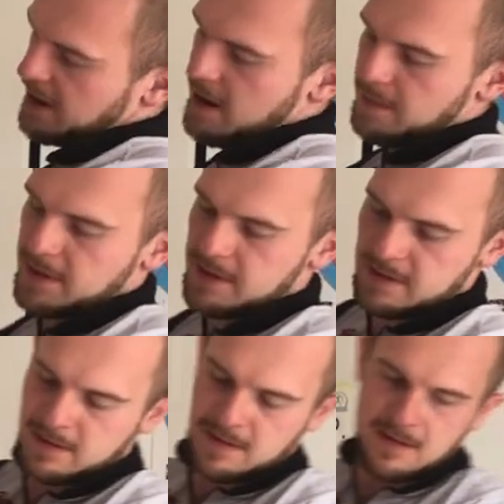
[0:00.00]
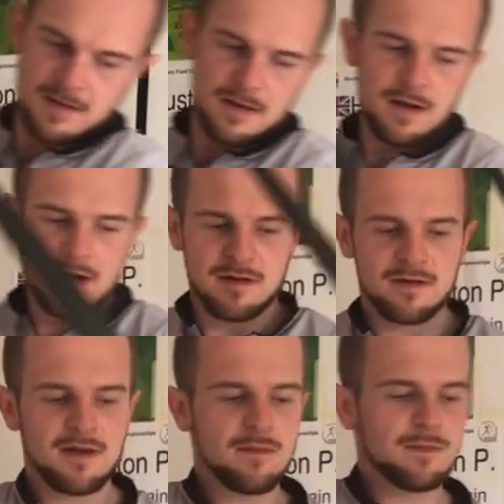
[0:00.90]
and up, and your
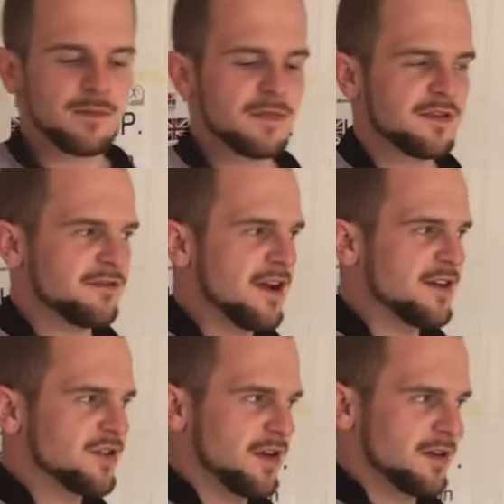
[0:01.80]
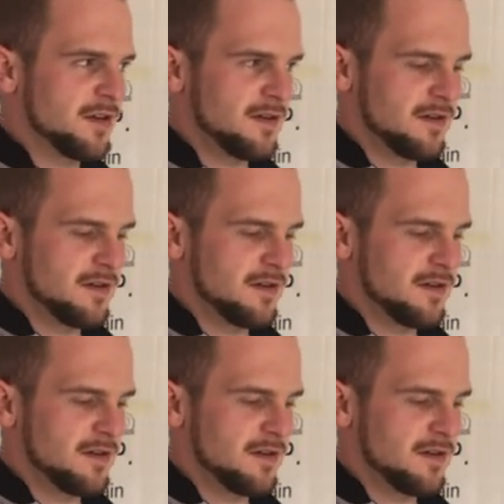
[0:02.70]
thumb stretched out